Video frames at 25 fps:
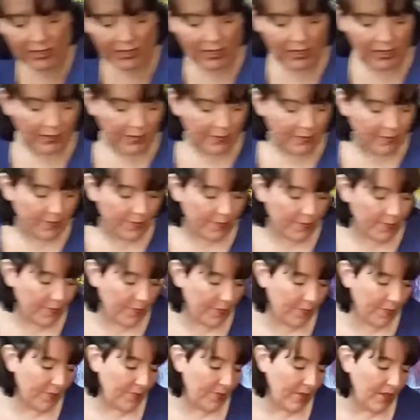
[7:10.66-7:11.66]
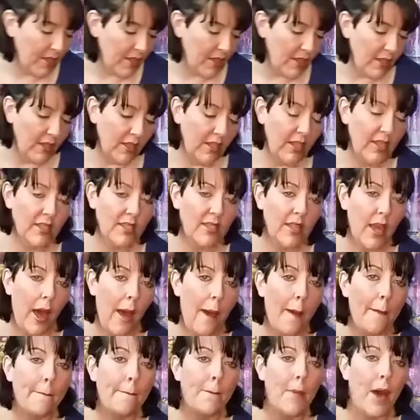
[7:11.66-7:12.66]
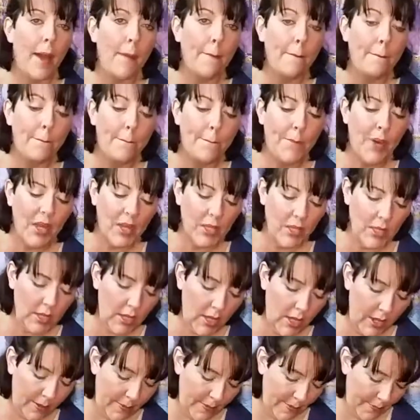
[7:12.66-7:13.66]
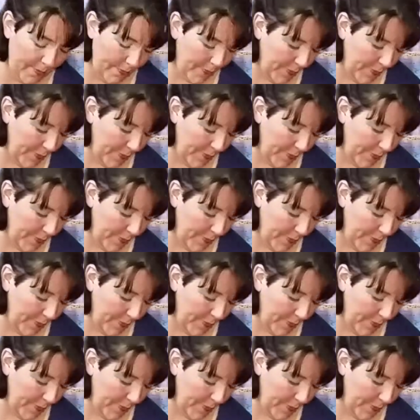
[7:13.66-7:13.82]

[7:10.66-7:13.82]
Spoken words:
Lee. Lee is up my butt today.